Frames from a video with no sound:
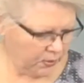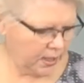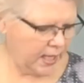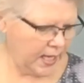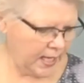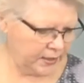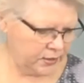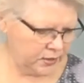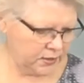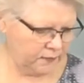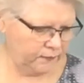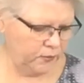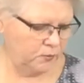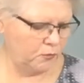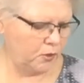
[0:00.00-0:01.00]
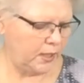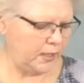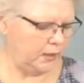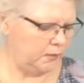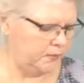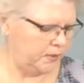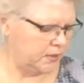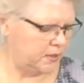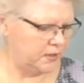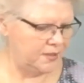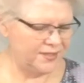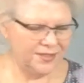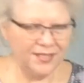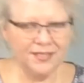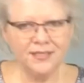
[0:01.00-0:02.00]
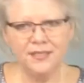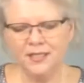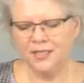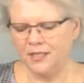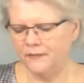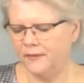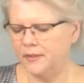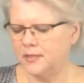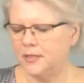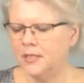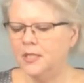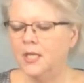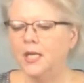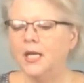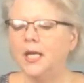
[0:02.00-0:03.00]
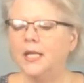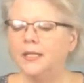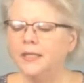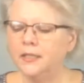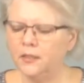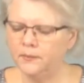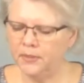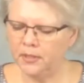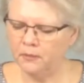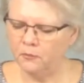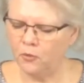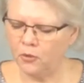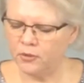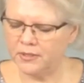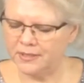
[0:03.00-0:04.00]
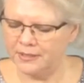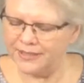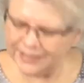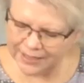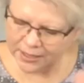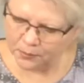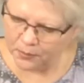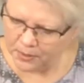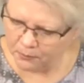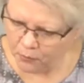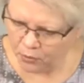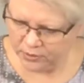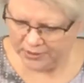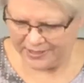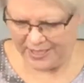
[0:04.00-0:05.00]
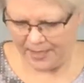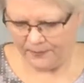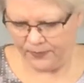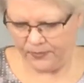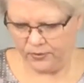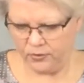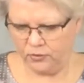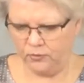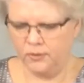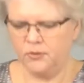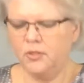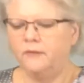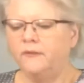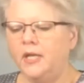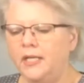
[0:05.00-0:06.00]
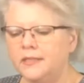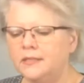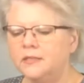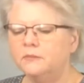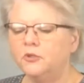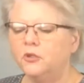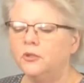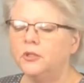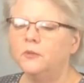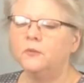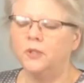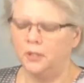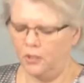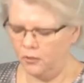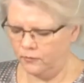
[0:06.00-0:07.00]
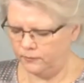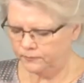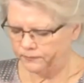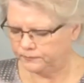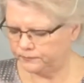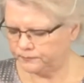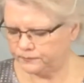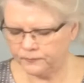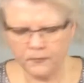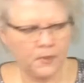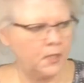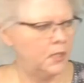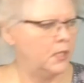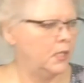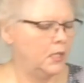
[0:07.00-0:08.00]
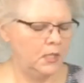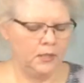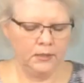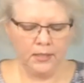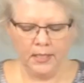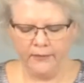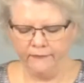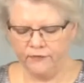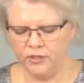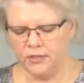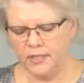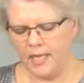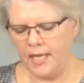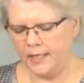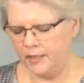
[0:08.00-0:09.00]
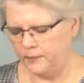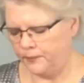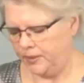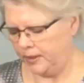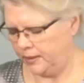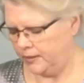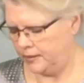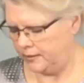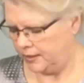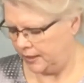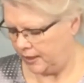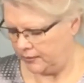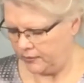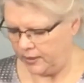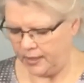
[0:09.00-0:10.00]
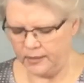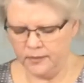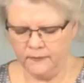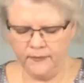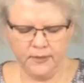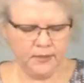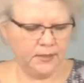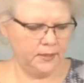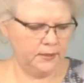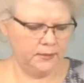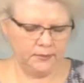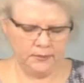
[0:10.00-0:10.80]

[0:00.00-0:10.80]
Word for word: want to add just a few more elements to this just give it a little bit of more, little bit more depth to it. So I've got some curly willow that I've just added a pick to the other end of it.